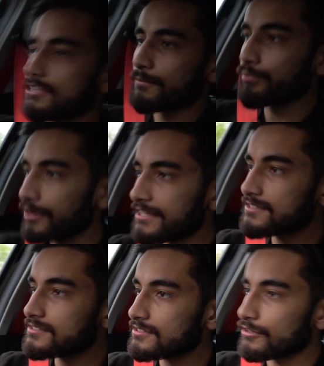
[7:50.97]
The
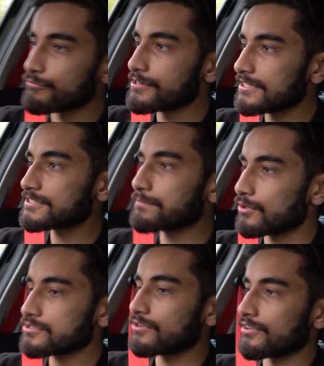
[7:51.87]
brakes are really
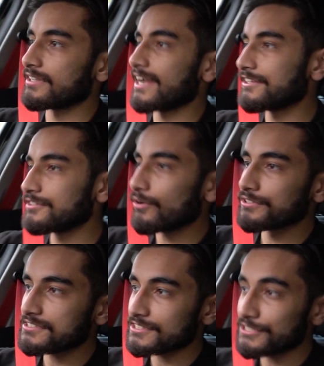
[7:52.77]
spot on, and
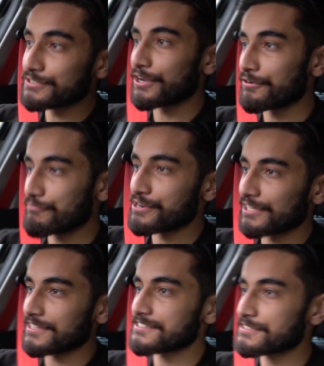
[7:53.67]
honestly you don't
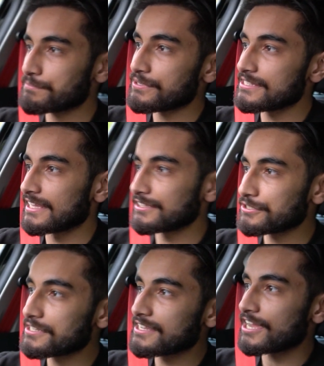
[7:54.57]
realise the speed that you
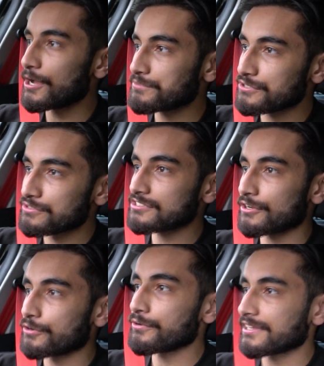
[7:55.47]
can get up to
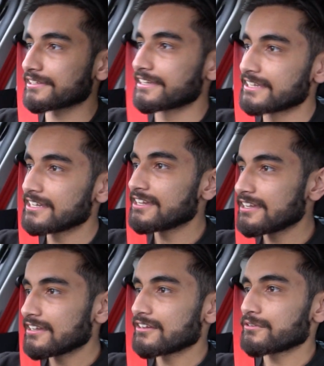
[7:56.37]
so quickly.
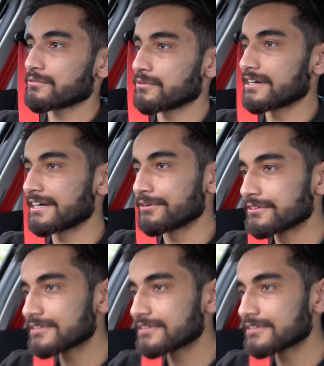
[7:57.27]
Wow.